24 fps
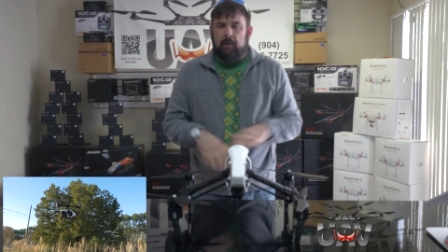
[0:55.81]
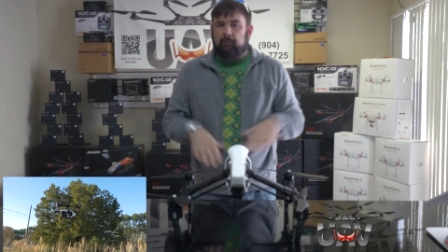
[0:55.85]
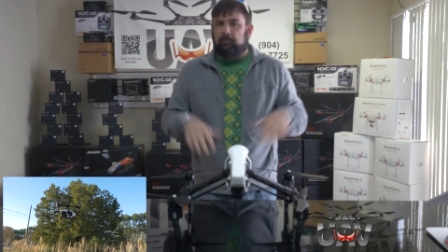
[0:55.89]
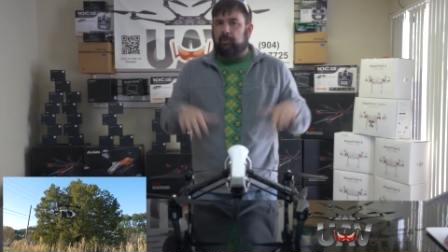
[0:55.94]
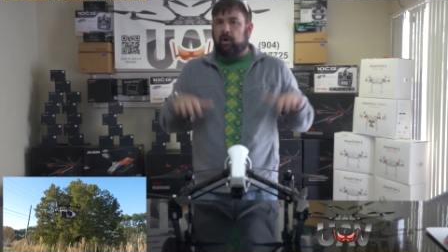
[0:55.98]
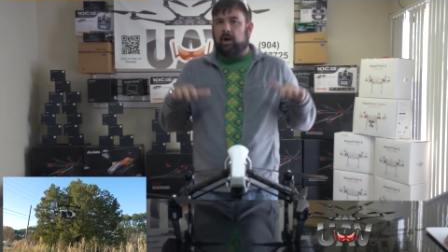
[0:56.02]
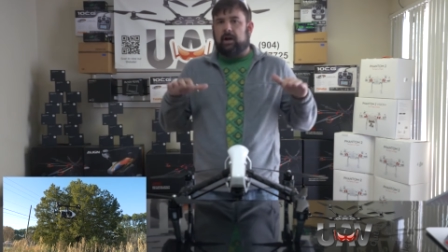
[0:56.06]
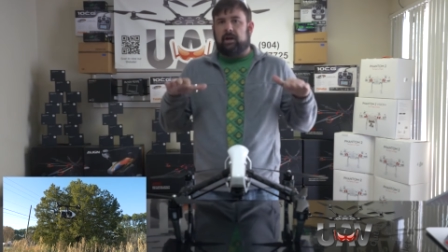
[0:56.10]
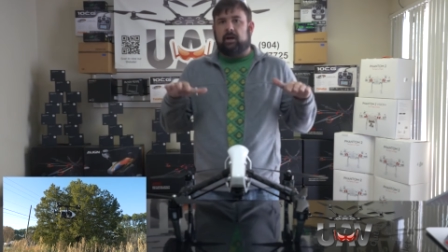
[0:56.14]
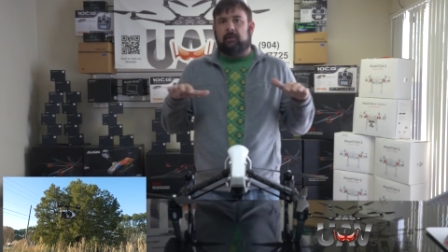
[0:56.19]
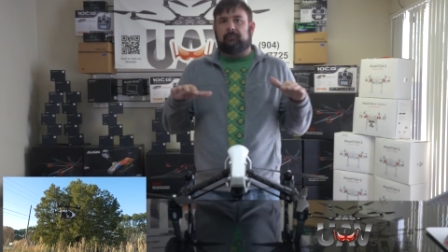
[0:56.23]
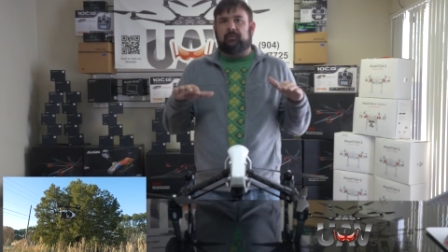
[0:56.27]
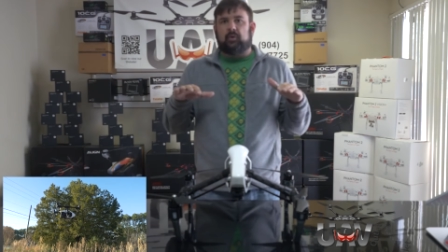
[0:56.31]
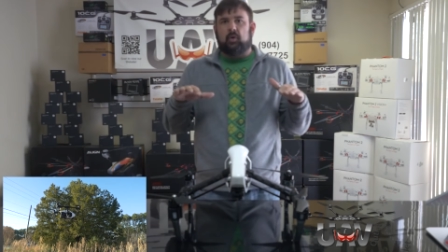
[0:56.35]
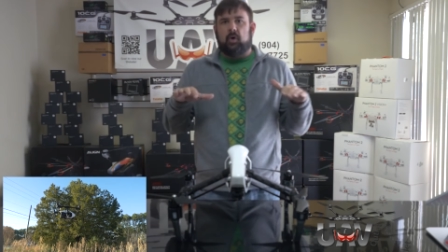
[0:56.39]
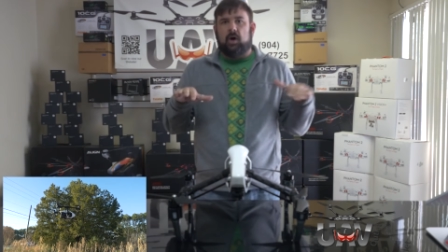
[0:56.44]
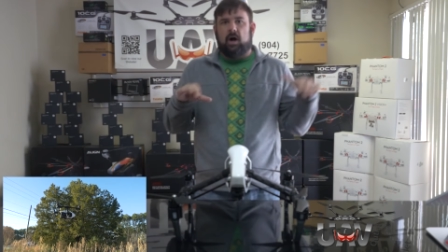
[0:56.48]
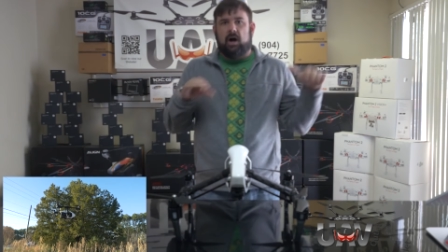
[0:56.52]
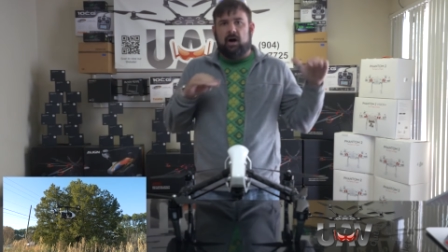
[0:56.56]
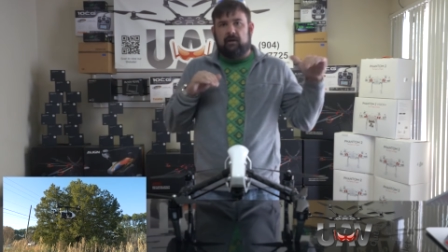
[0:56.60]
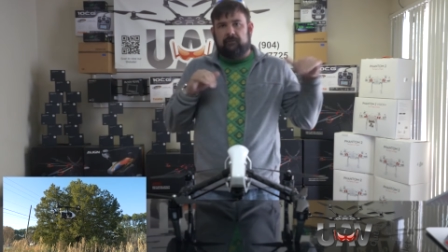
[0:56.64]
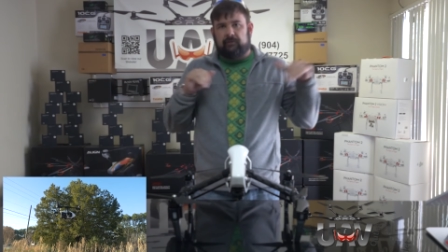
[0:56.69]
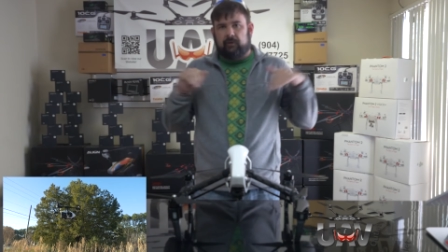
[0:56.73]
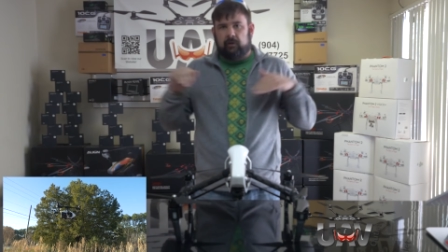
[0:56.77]
Brought it up to a
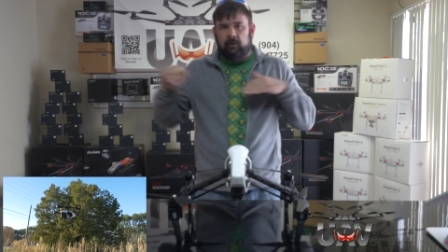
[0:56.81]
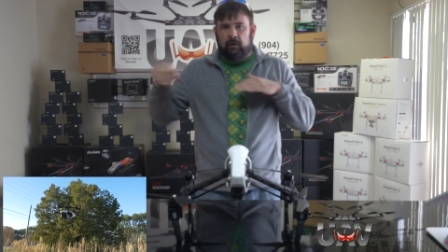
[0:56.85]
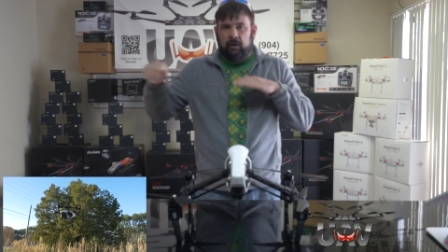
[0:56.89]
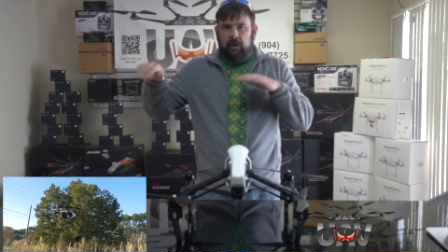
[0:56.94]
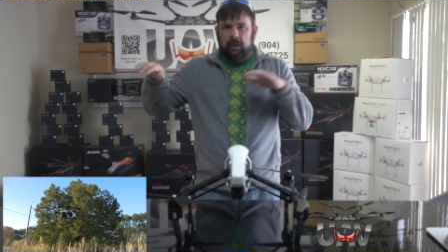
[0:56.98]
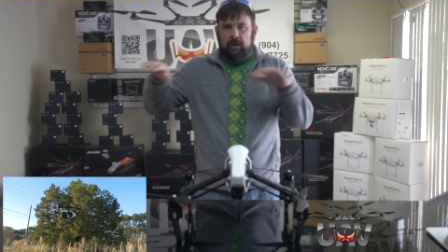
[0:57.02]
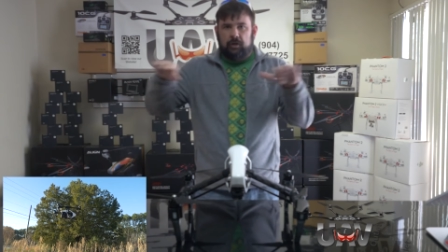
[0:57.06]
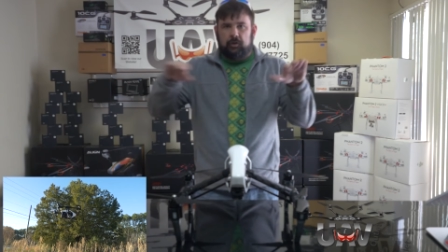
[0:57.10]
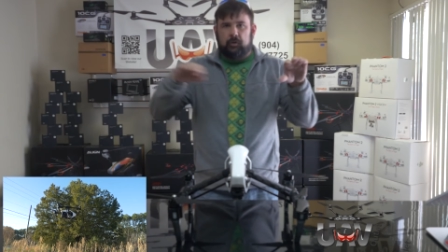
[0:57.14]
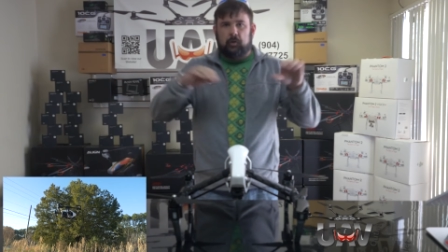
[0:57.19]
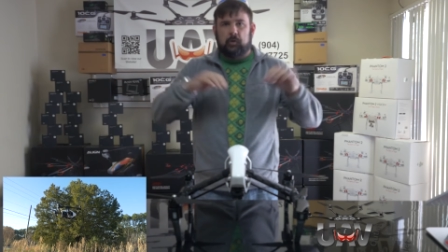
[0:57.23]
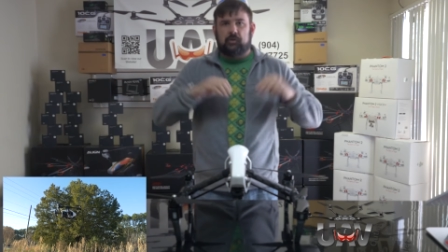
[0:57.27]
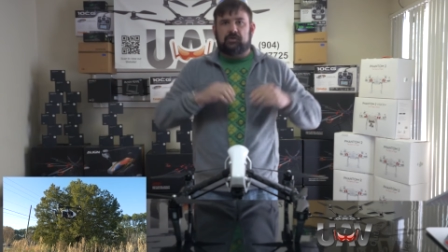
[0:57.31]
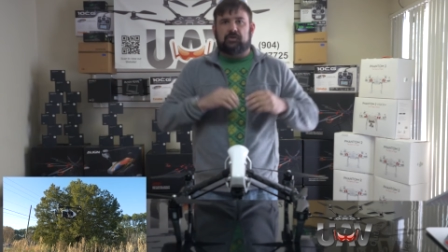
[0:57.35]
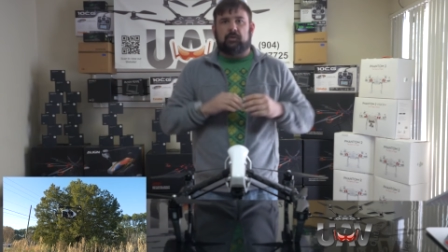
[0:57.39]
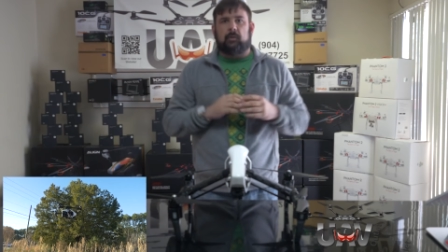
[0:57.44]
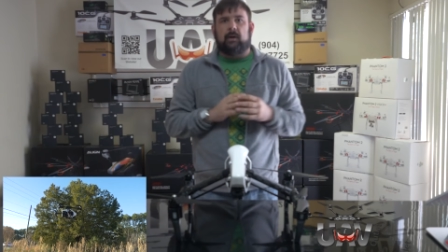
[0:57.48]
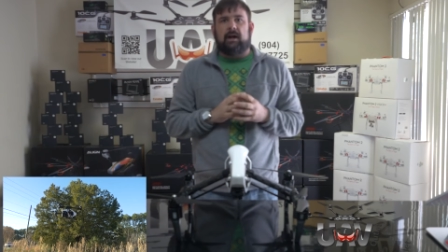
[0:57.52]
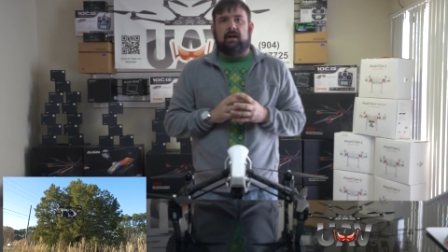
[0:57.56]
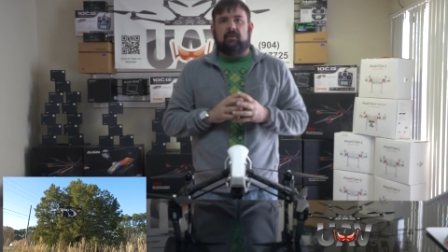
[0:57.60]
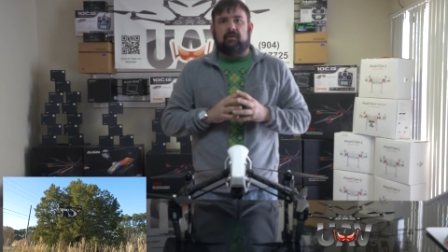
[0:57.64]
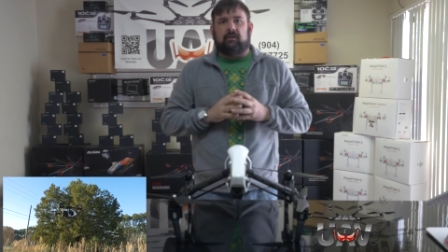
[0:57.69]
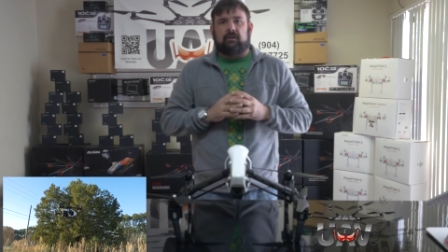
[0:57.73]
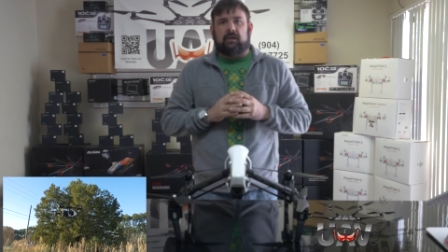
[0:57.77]
hover, cruised
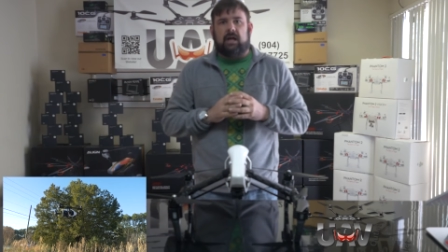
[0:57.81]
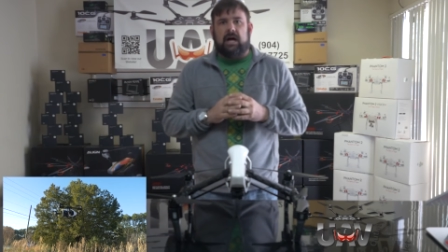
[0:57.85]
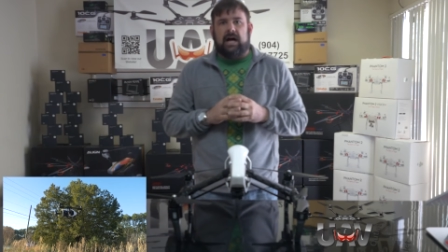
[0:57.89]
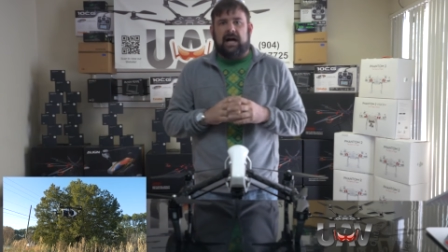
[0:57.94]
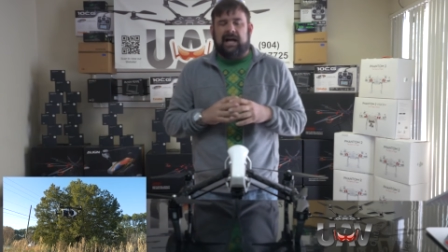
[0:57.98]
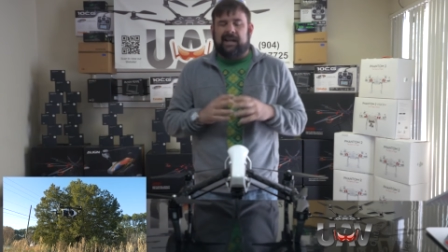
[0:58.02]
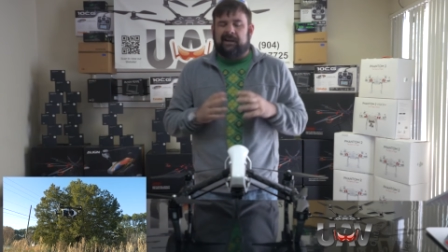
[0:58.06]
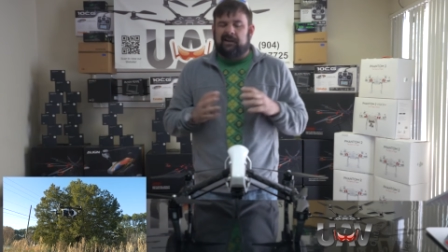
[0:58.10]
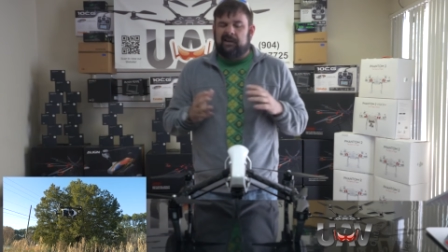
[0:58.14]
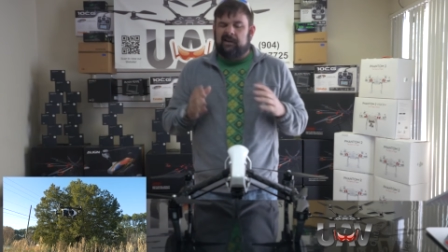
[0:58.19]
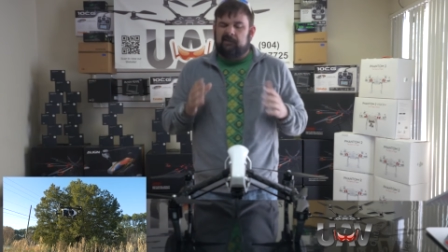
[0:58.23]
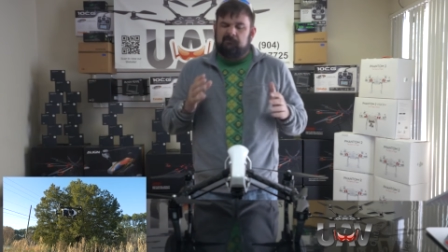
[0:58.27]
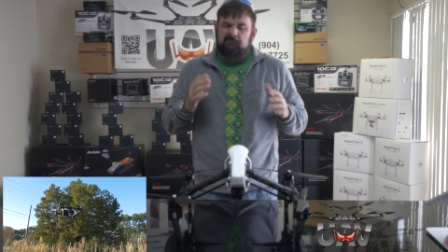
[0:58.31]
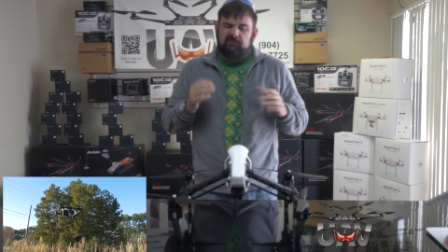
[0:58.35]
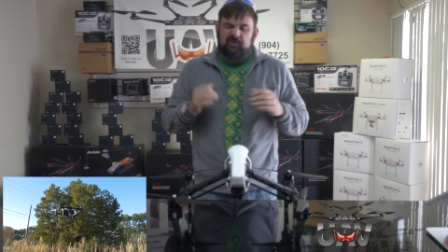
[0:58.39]
around the lot,